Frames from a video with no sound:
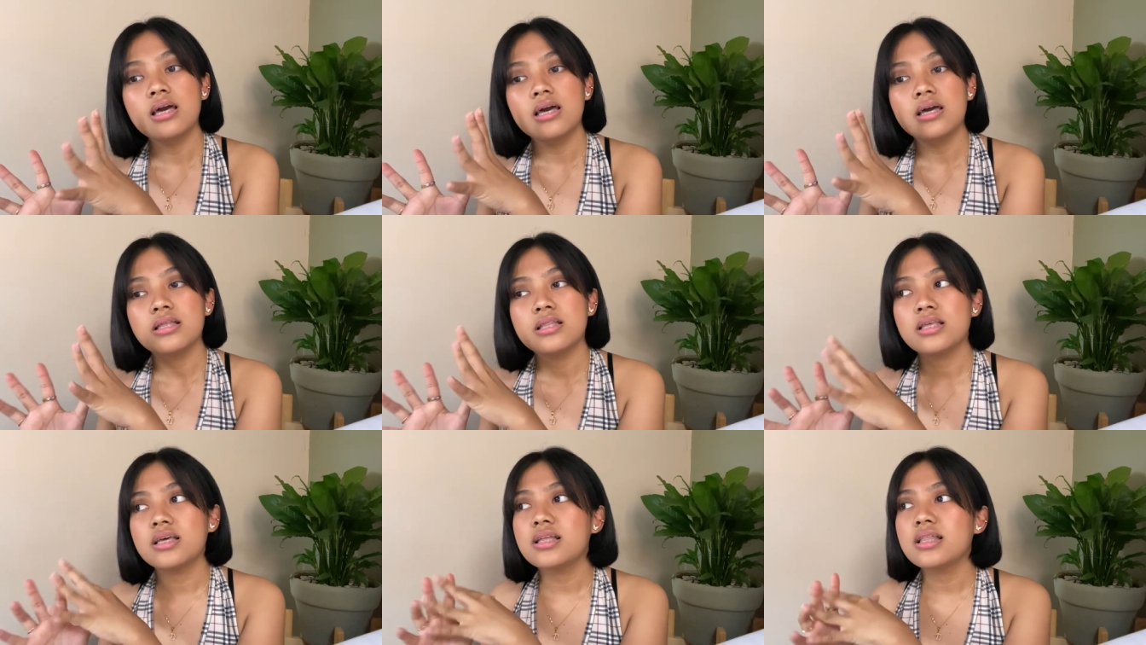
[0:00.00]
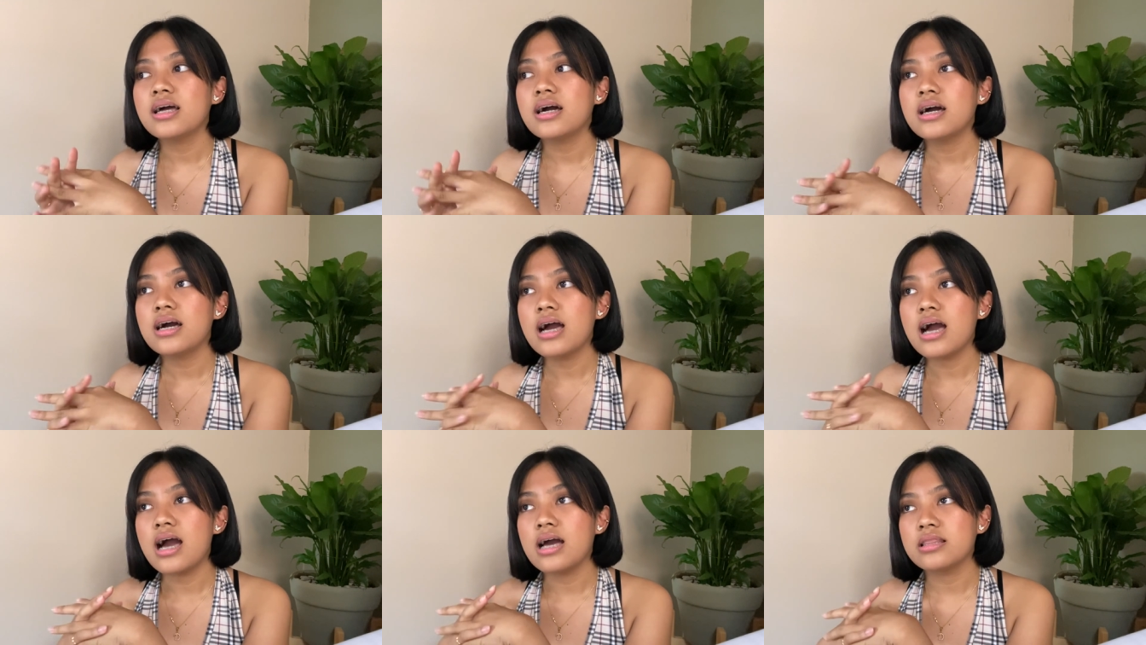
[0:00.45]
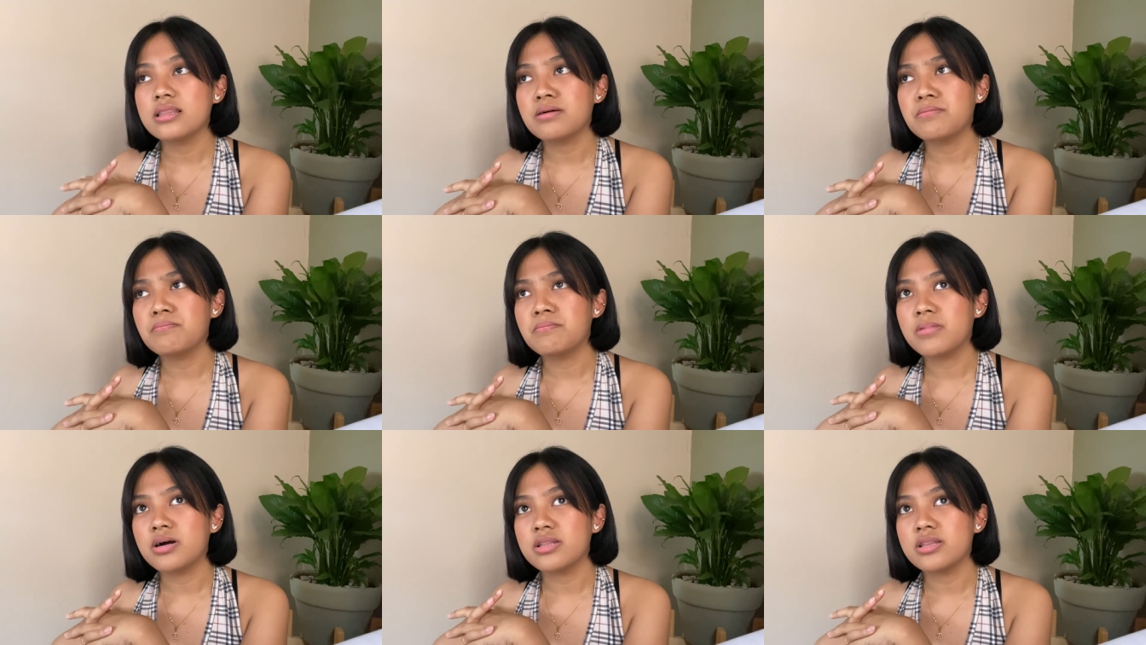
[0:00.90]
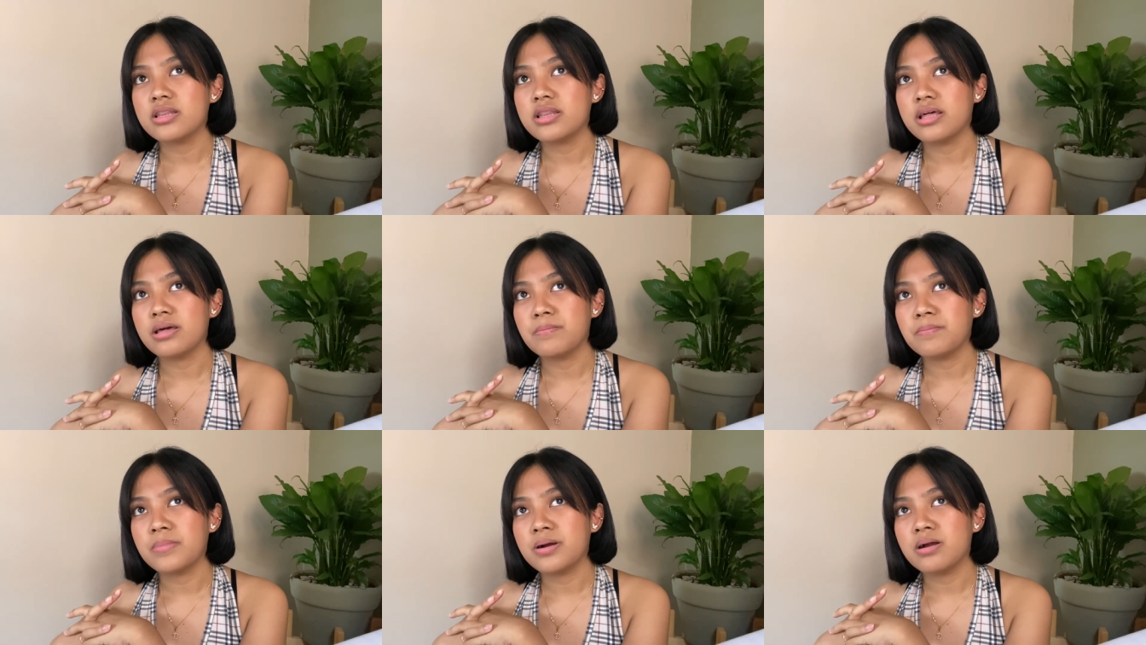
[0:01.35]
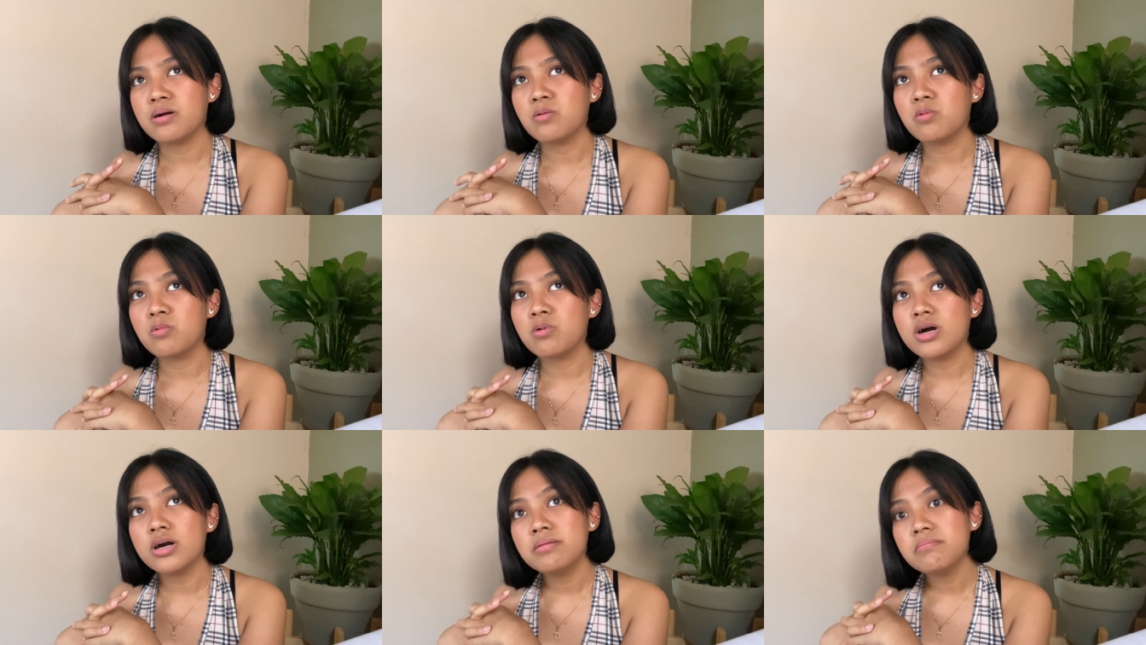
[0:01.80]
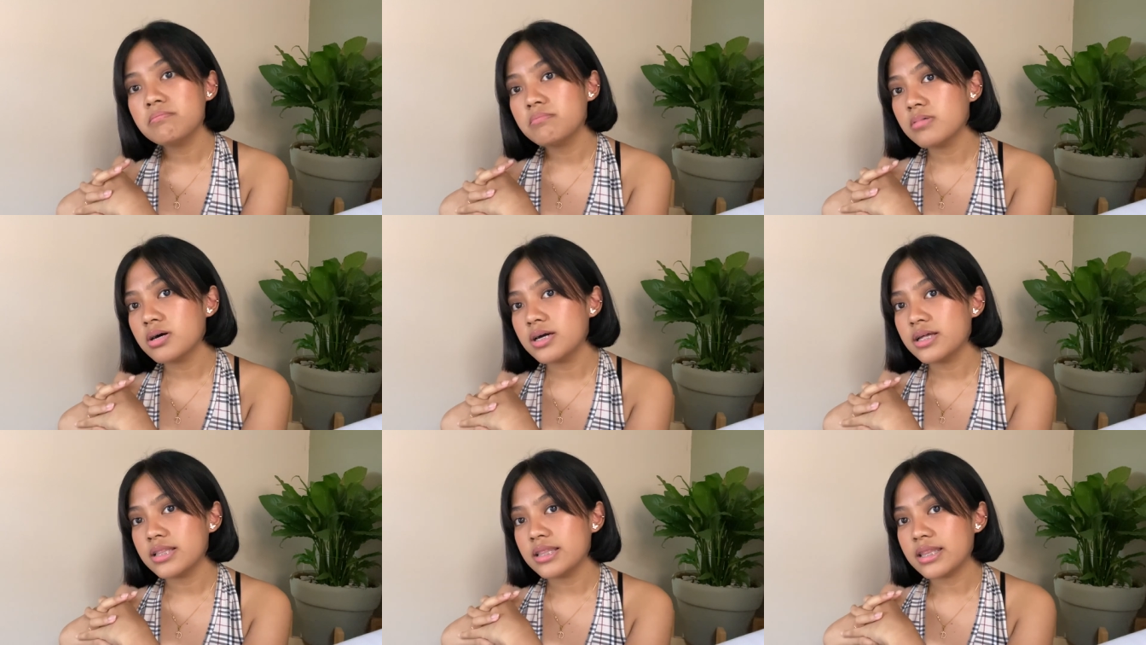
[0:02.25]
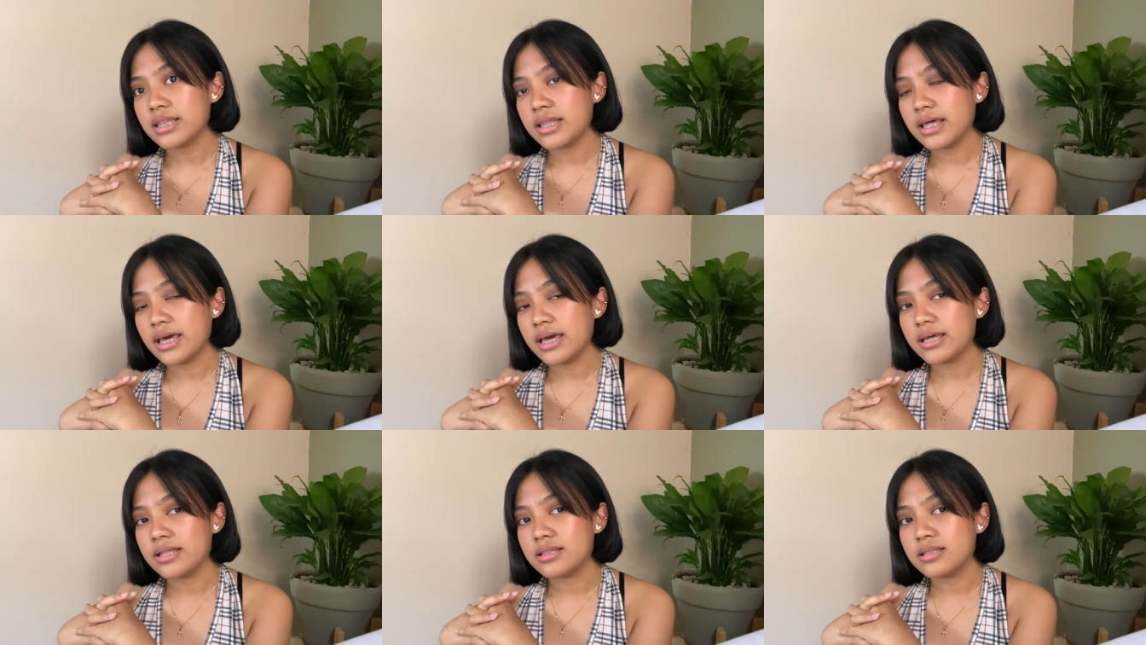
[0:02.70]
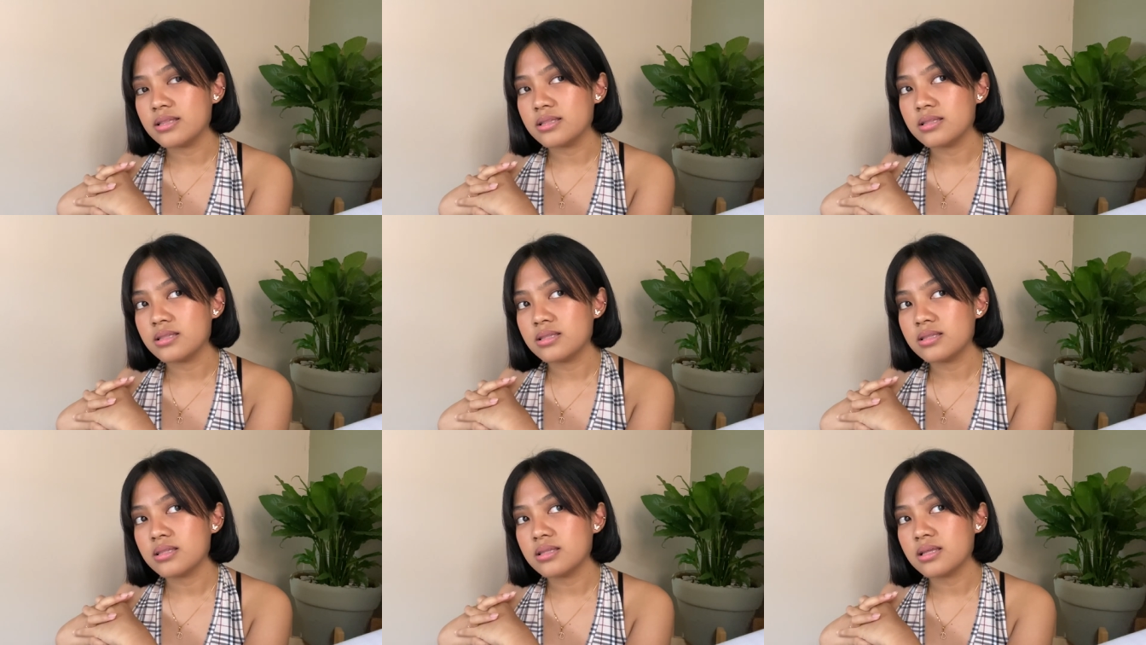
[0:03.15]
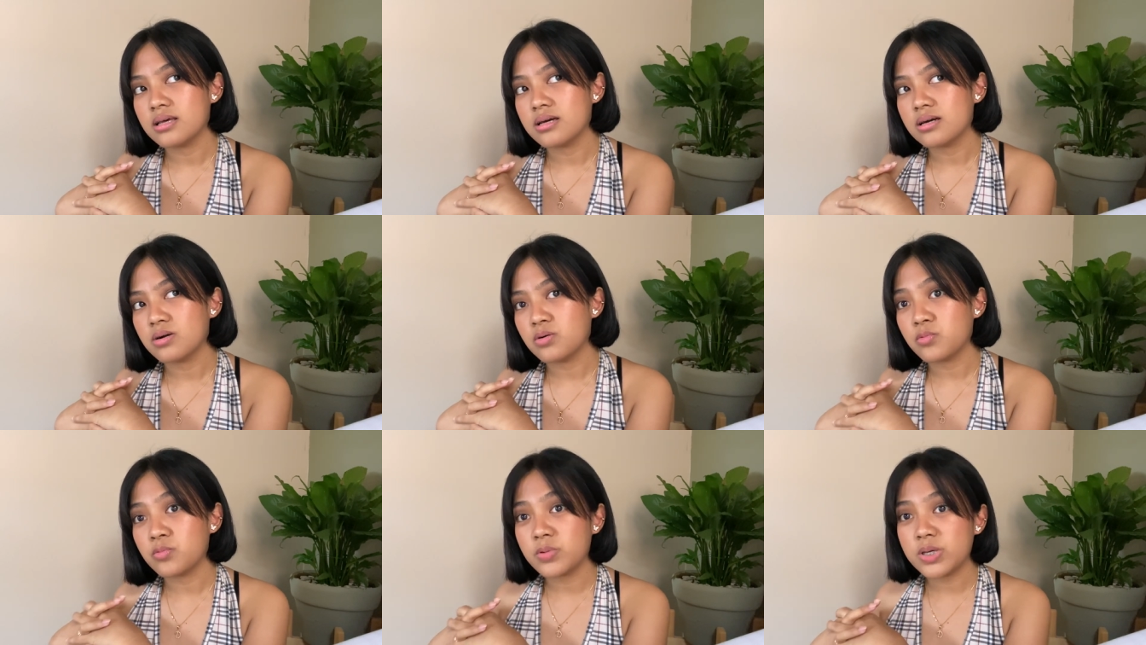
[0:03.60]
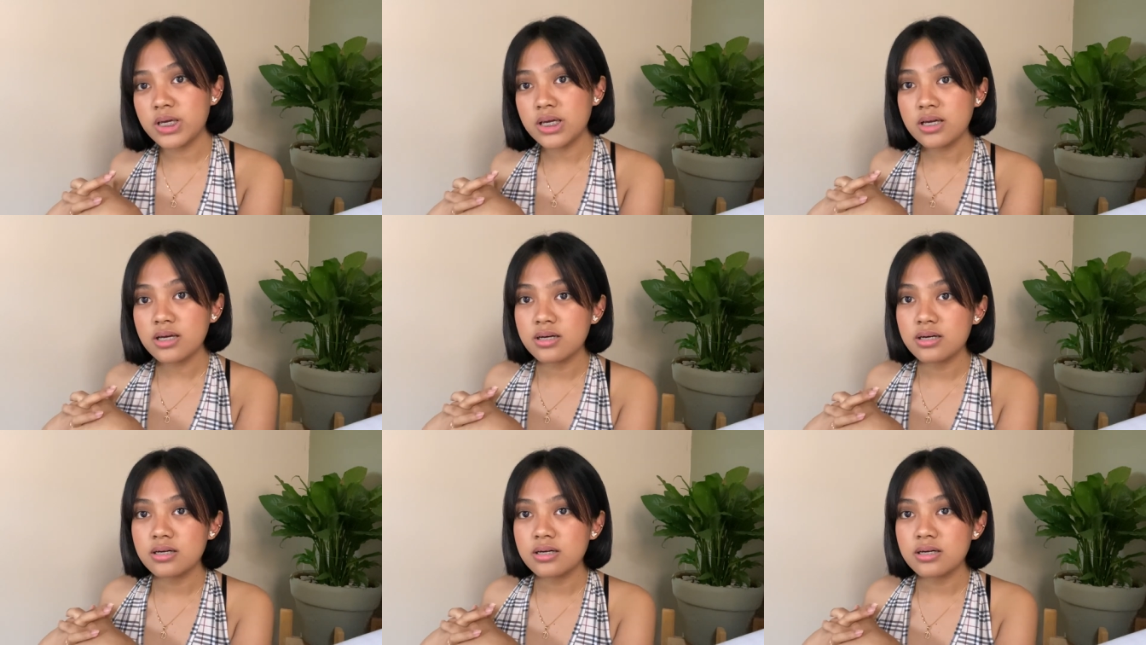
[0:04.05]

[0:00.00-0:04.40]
Hindi lang nga at a month eh. Parang 1 month and a week.